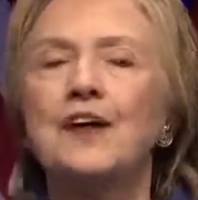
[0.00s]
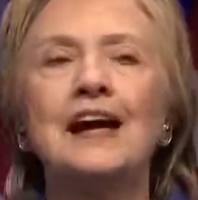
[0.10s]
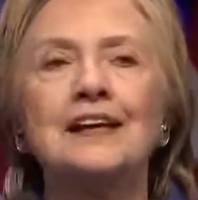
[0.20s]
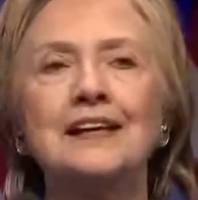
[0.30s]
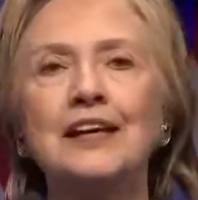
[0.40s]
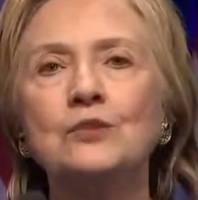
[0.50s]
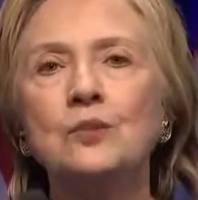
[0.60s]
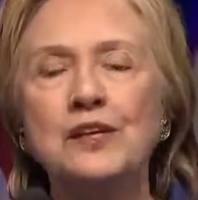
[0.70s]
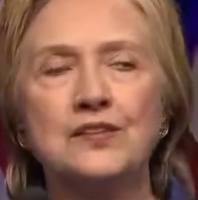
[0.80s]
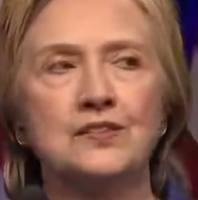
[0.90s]
Fighting
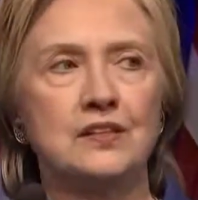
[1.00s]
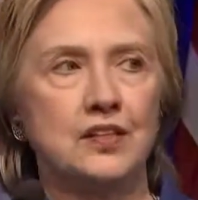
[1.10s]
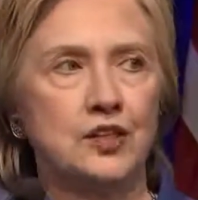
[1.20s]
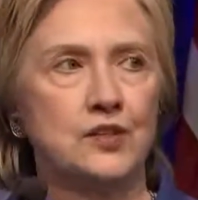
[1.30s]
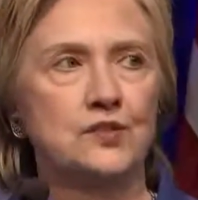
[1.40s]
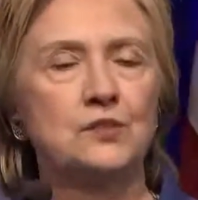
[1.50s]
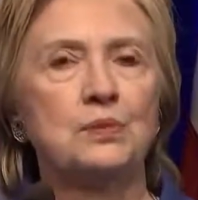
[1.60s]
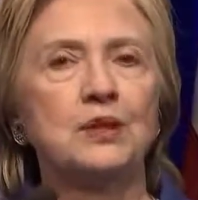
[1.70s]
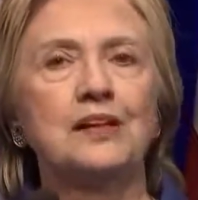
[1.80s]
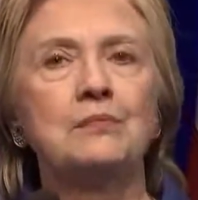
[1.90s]
in recent years to
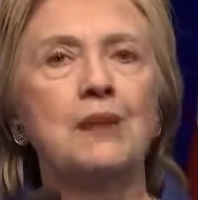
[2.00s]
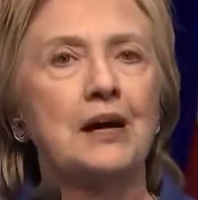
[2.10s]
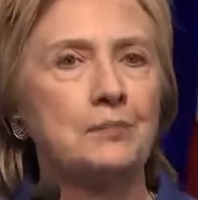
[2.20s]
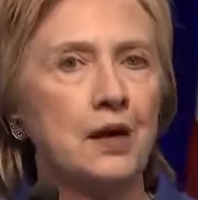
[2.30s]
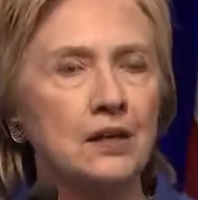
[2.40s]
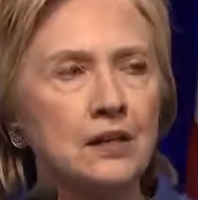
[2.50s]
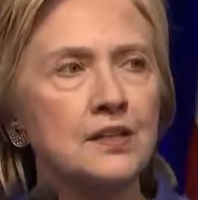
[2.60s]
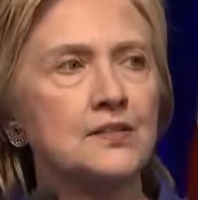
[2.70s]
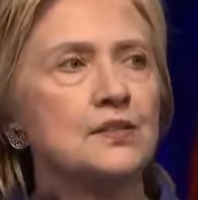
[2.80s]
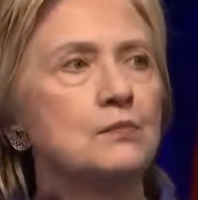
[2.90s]
build a
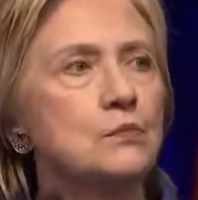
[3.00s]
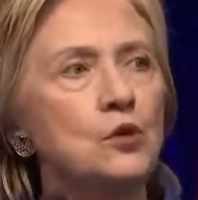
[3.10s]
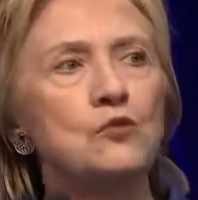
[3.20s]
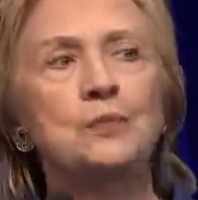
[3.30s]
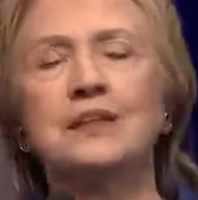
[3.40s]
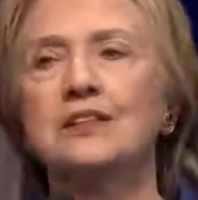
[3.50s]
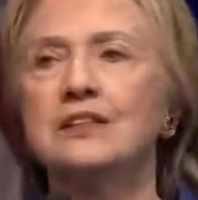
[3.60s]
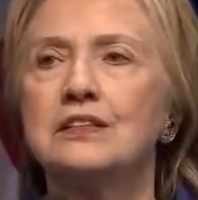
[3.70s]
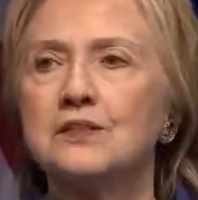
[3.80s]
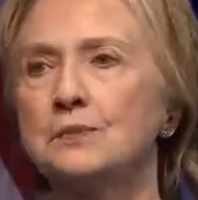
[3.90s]
bipartisan movement
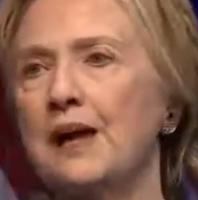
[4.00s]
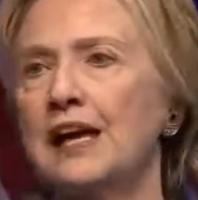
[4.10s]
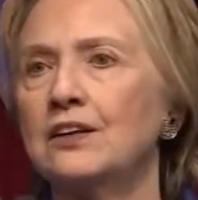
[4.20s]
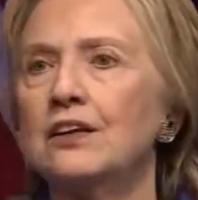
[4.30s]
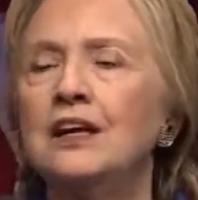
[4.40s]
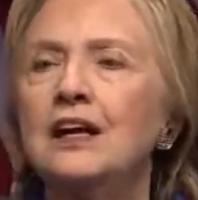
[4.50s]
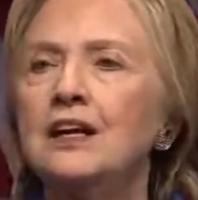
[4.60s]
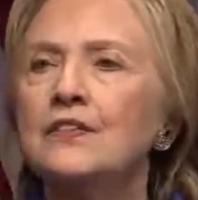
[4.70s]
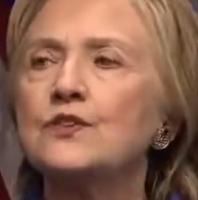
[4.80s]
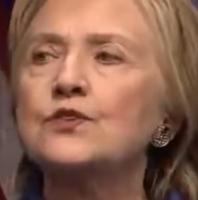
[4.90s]
to dismantle
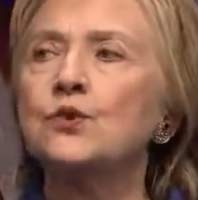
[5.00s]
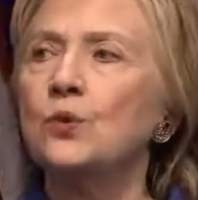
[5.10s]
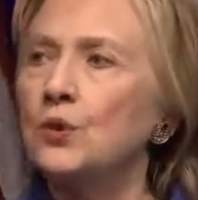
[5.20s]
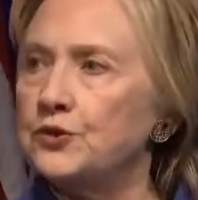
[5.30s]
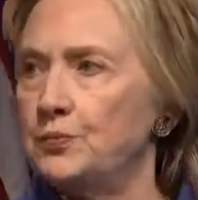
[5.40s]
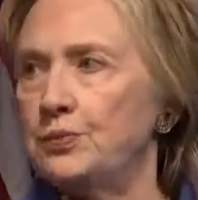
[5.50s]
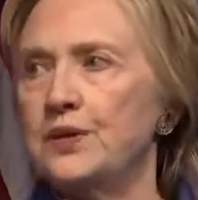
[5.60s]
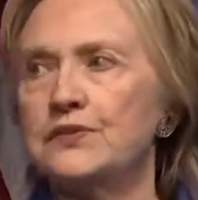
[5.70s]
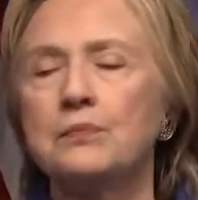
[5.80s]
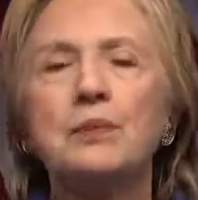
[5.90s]
the
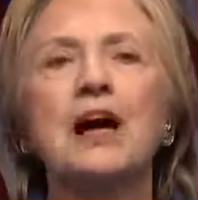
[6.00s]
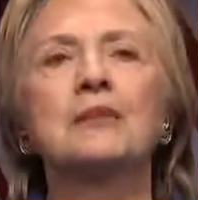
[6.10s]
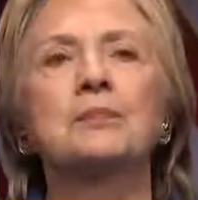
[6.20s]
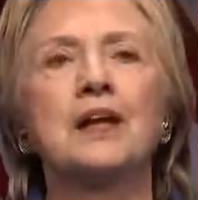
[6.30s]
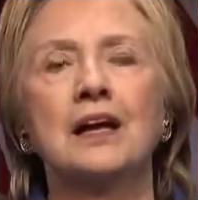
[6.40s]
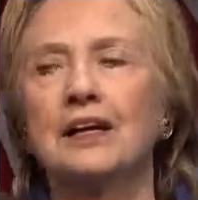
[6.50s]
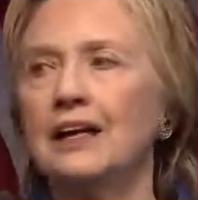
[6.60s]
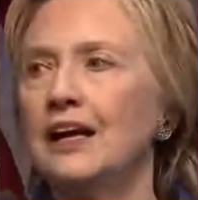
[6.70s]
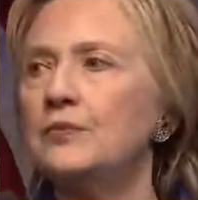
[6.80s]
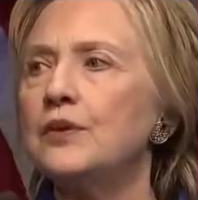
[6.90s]
school-to-prison
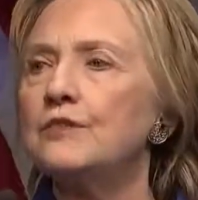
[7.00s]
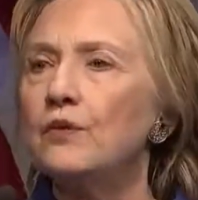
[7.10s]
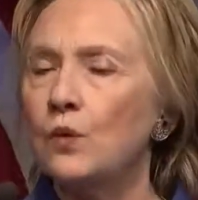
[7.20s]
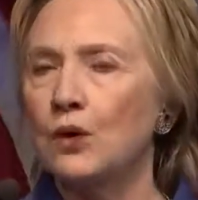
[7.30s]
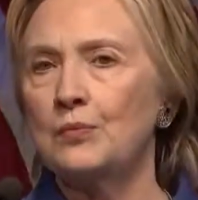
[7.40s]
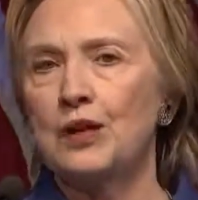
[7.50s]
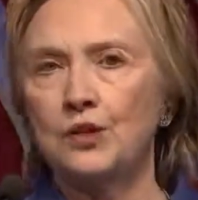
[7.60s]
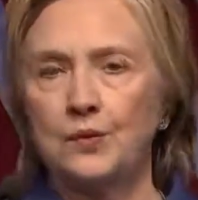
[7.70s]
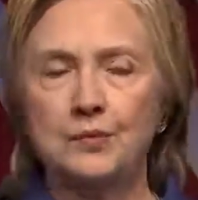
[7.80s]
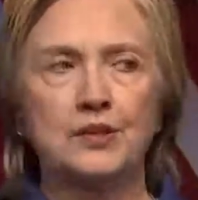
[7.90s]
pipeline and reform
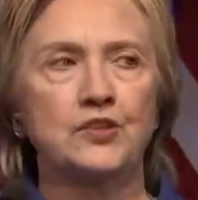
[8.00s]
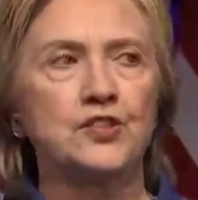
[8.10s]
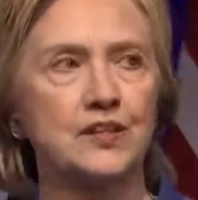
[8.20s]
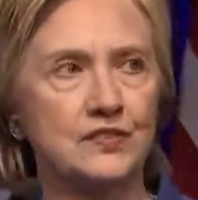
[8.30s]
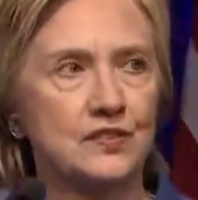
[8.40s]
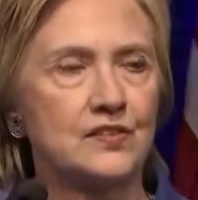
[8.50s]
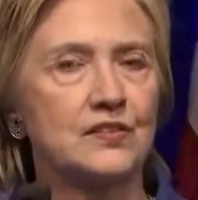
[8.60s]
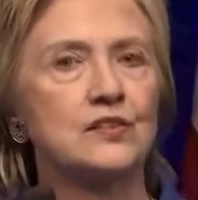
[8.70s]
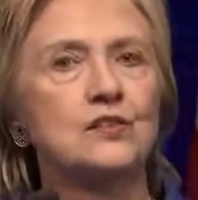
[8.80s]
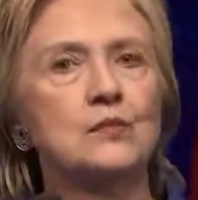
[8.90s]
our criminal justice
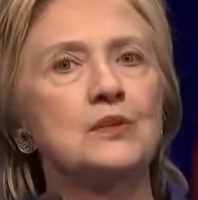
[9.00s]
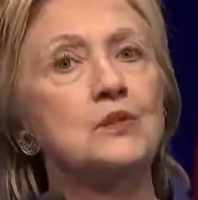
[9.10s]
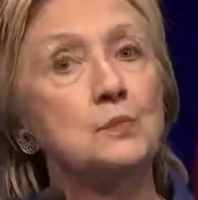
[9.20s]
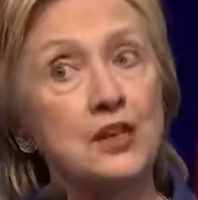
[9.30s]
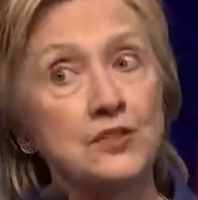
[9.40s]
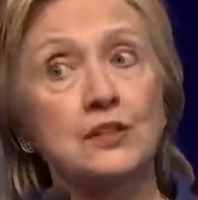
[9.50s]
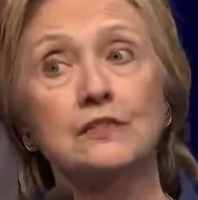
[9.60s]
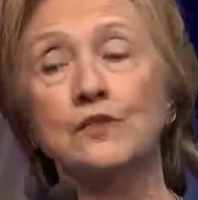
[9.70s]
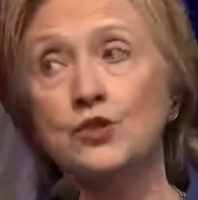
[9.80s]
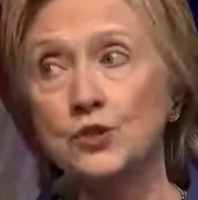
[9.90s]
system,
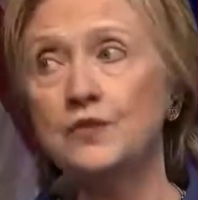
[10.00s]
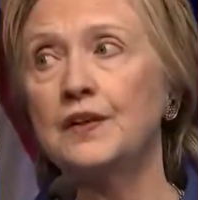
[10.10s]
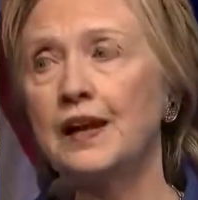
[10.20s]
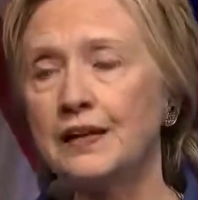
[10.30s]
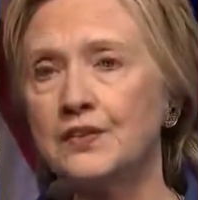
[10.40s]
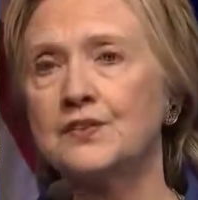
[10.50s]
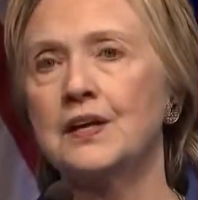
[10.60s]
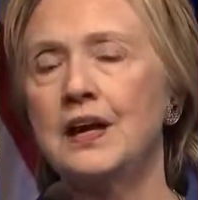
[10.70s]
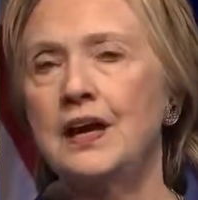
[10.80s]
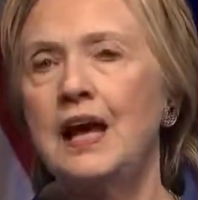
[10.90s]
especially for juveniles,